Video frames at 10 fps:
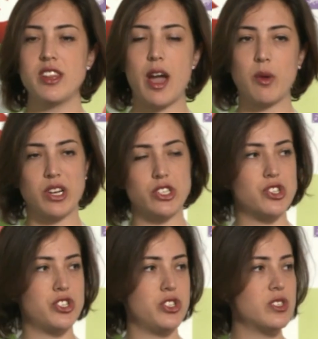that were
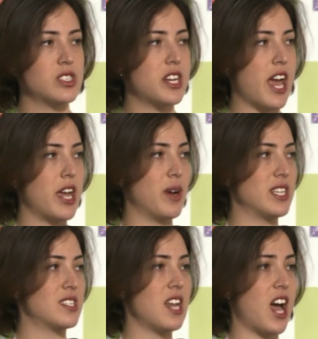introduced in
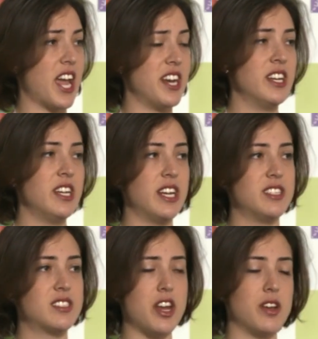iOS 9
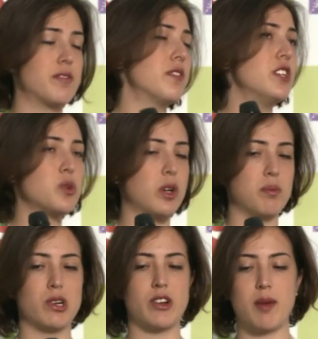instead of the visual
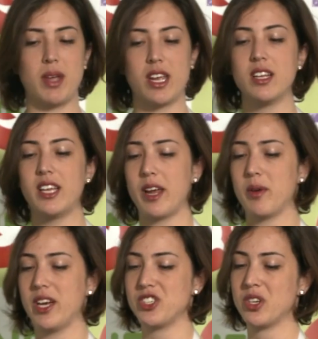programming
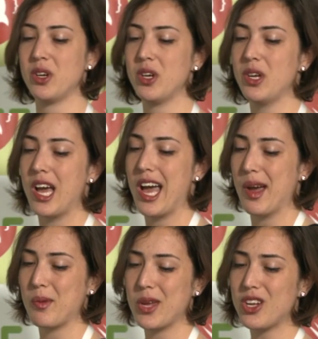language.
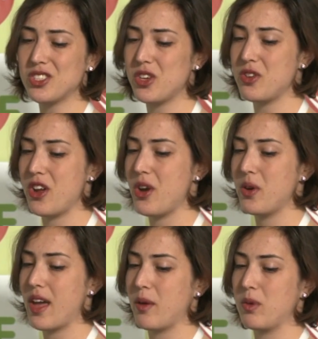We also
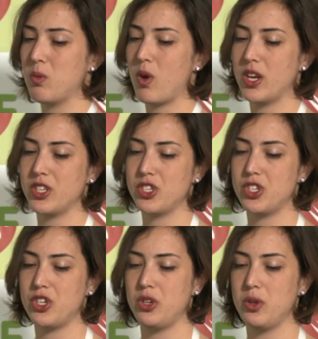know that we want
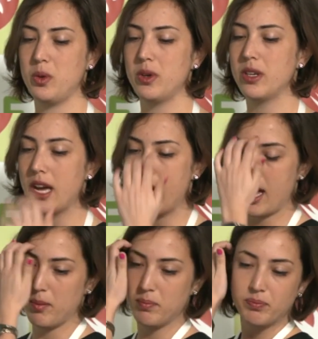to
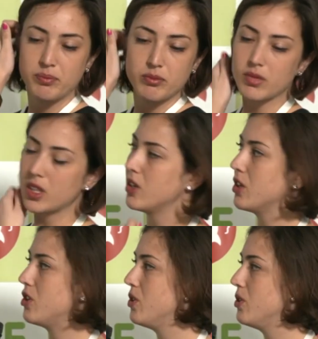
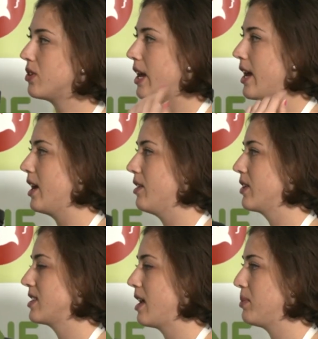use,
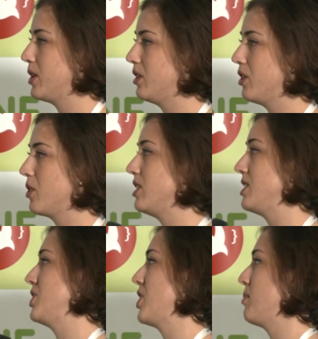for example,
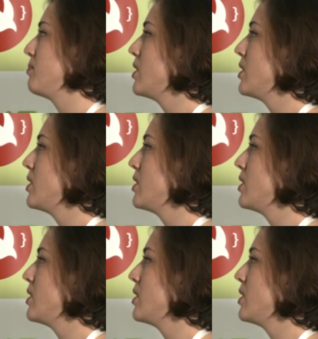localization.